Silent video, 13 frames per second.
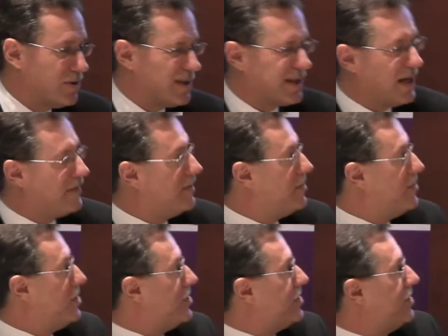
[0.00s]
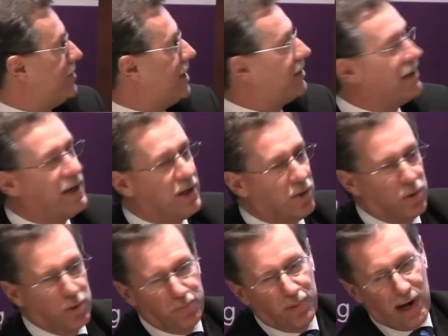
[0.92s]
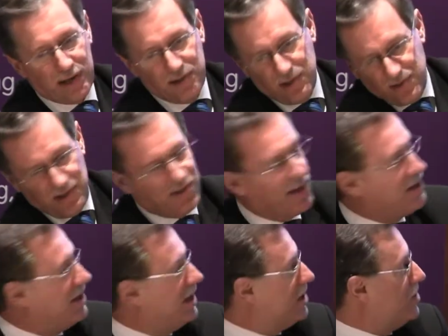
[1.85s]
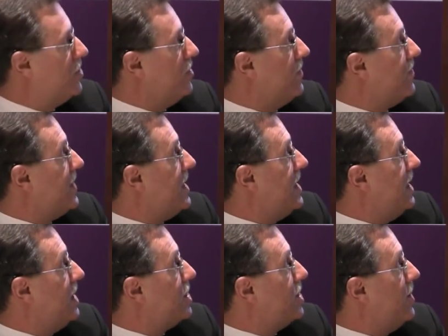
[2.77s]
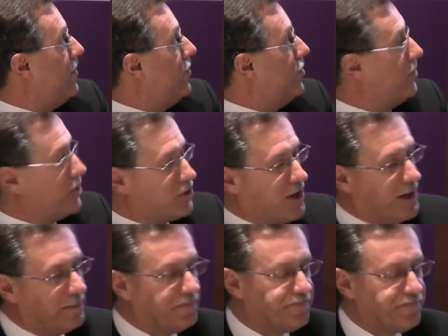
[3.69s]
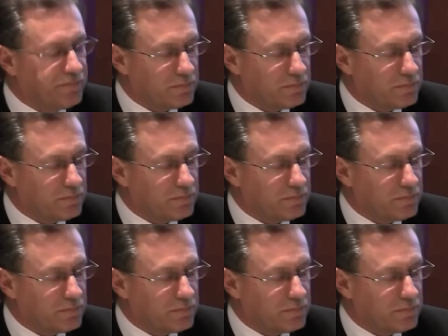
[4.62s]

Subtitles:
It's just kind of important that good practice is adhered to in some form or shape.